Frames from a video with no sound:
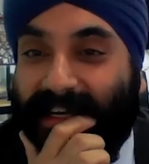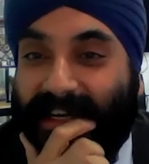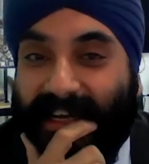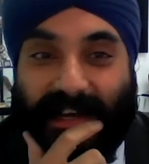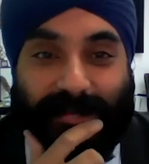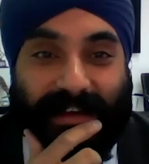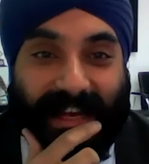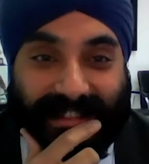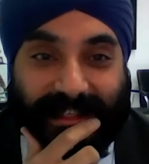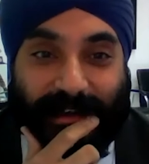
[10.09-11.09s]
It
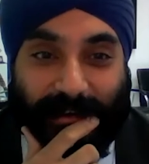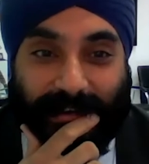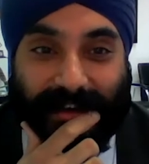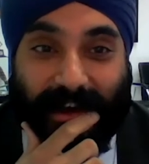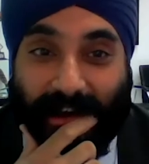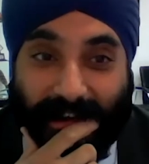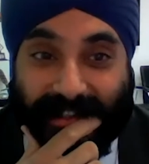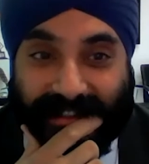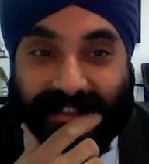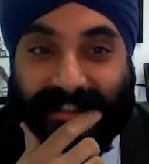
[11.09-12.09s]
has a lot of
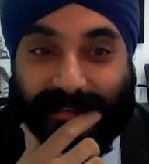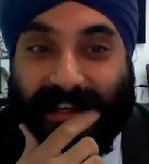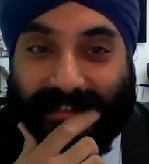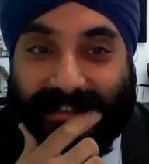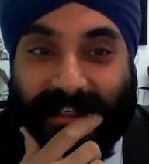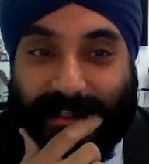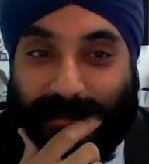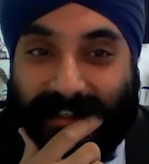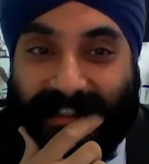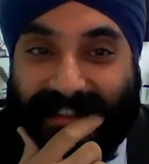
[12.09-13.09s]
art. So we have Singh
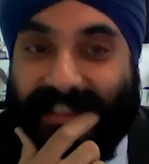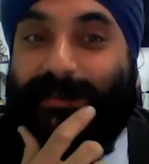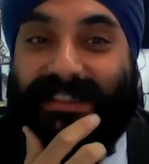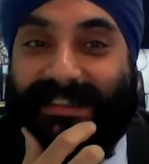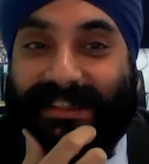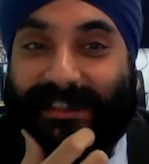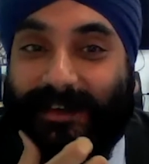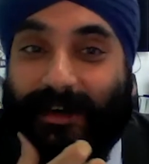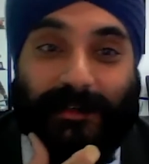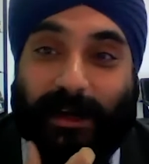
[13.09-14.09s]
twins, inquisitive
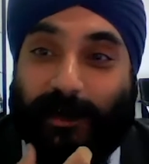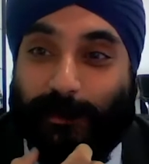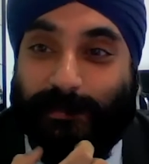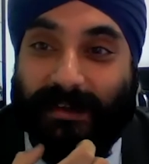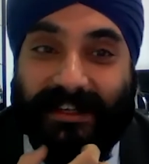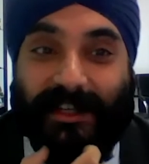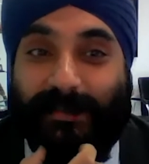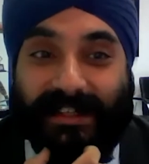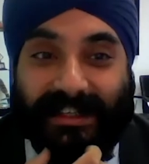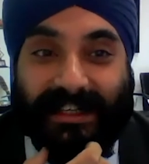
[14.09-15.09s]
art by Rupi,
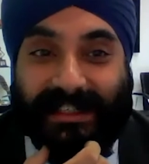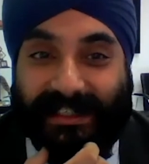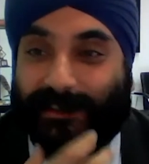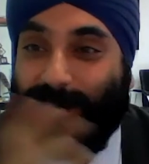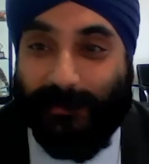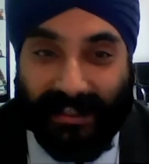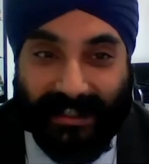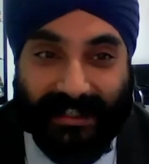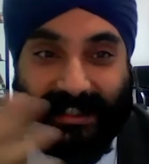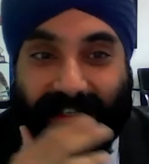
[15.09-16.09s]
Urban Agali, it's all
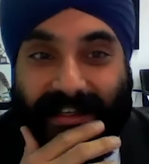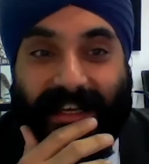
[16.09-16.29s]
here.